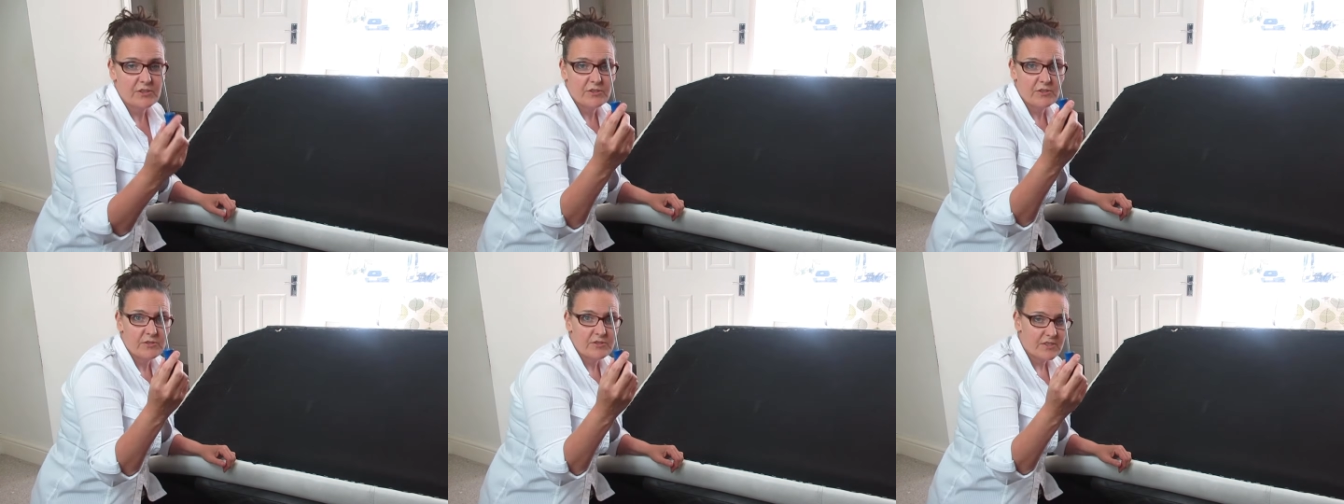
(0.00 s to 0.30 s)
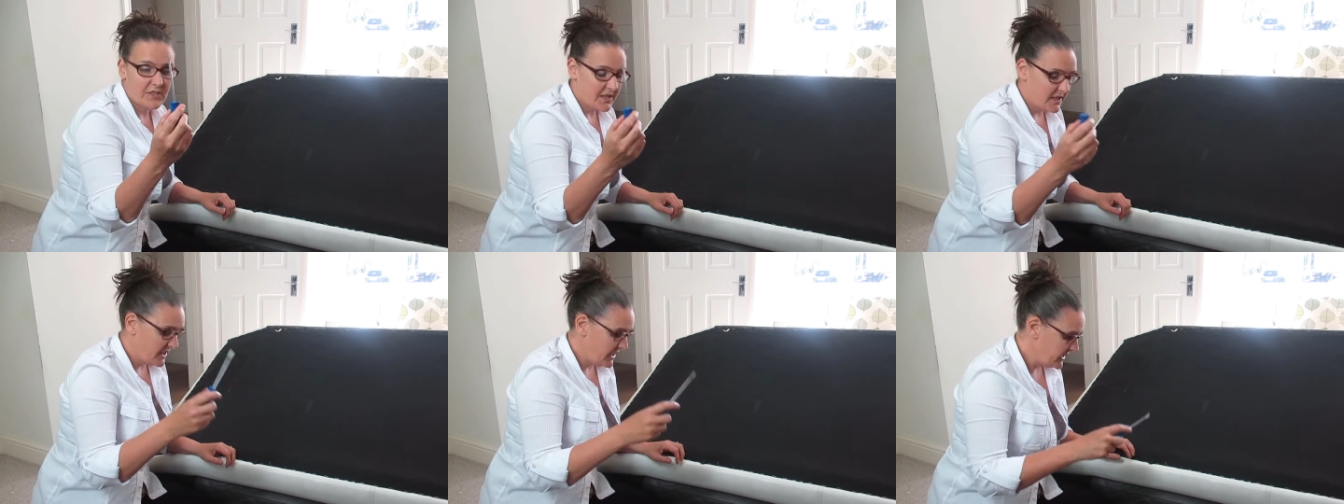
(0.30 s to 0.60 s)
use
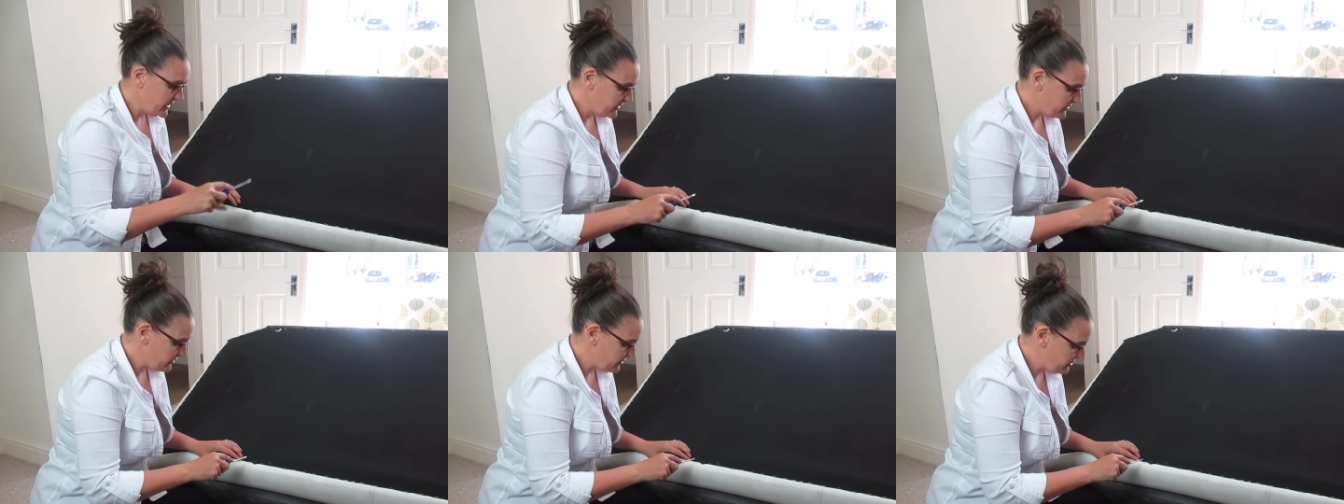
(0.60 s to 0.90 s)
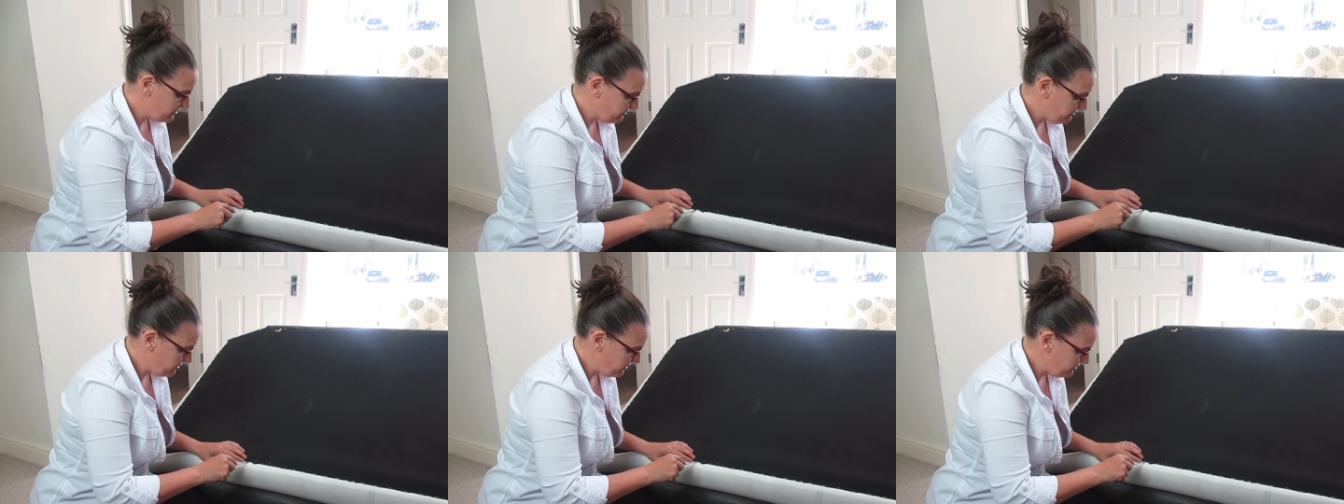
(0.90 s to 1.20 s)
a little
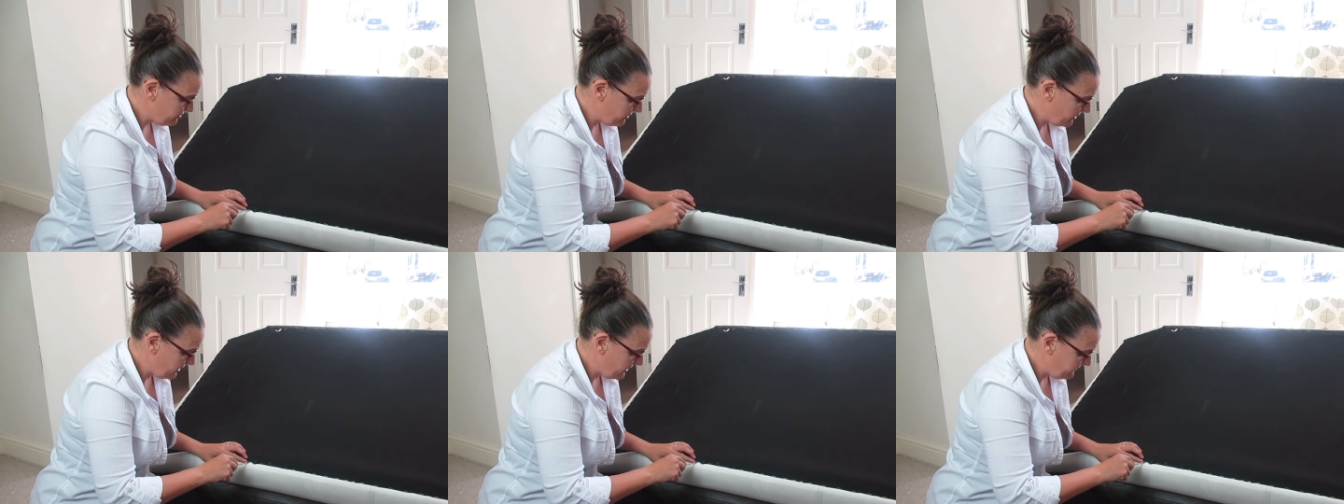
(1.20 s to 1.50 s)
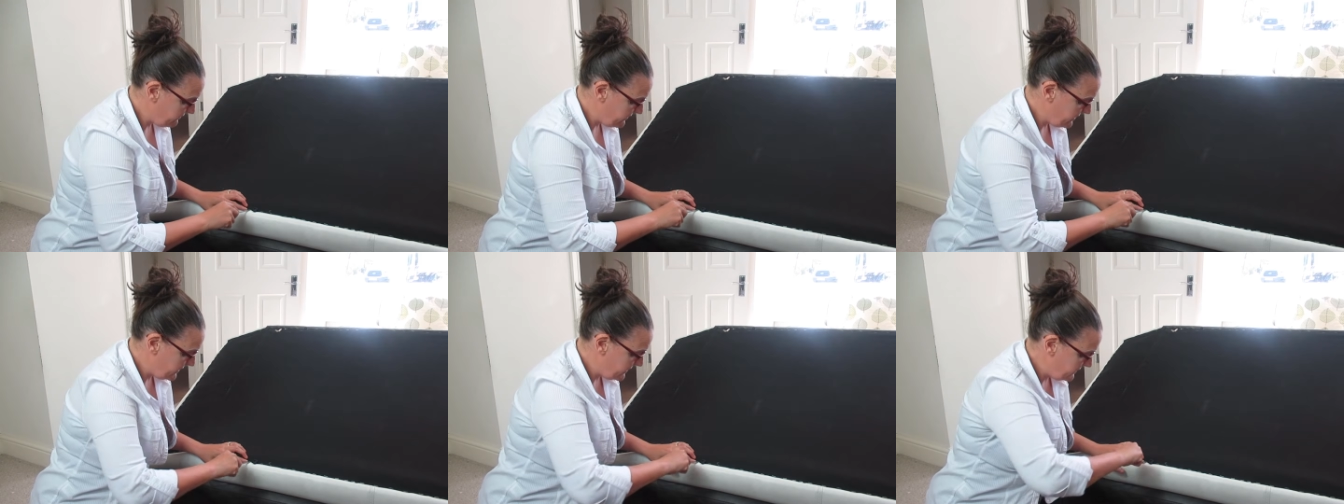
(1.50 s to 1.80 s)

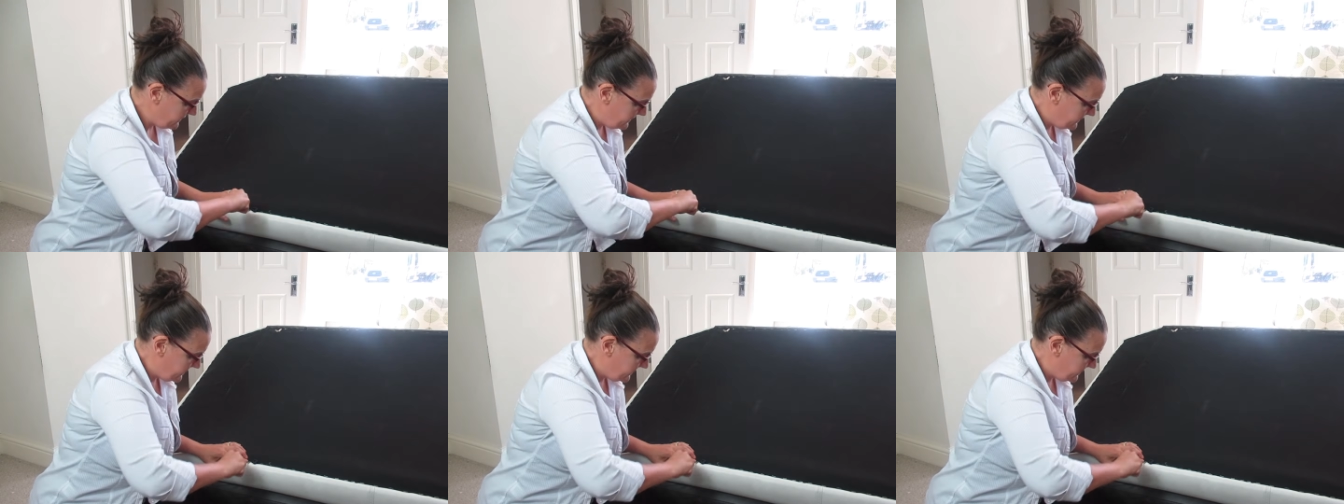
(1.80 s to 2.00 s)
screwdriver